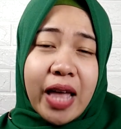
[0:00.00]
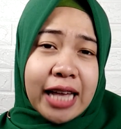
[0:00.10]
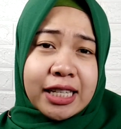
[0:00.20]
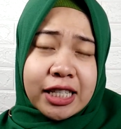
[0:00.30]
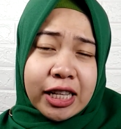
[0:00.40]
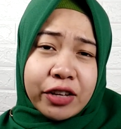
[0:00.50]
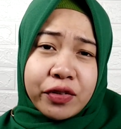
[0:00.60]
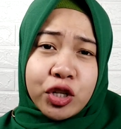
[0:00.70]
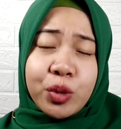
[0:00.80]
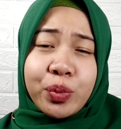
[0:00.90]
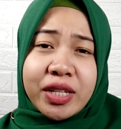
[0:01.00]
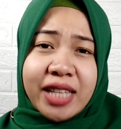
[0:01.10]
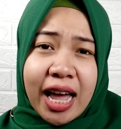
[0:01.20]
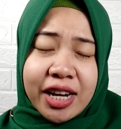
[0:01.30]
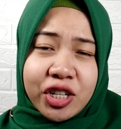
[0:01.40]
As a television
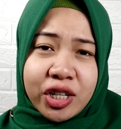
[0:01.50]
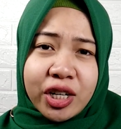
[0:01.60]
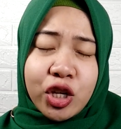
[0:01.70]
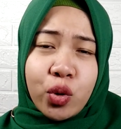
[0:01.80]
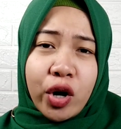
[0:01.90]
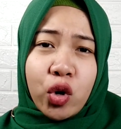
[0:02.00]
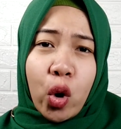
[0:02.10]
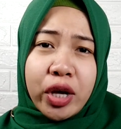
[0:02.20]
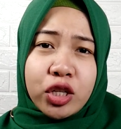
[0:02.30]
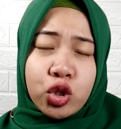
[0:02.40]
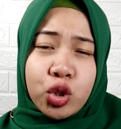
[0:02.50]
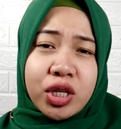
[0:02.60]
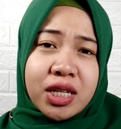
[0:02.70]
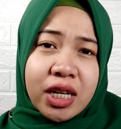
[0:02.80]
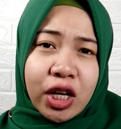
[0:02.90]
presenter, you are going to
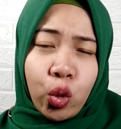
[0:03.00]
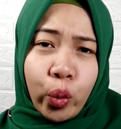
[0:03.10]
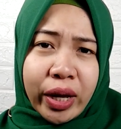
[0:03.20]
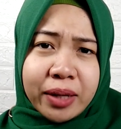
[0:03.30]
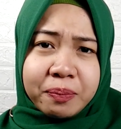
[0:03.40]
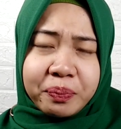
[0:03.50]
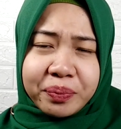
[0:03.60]
deal with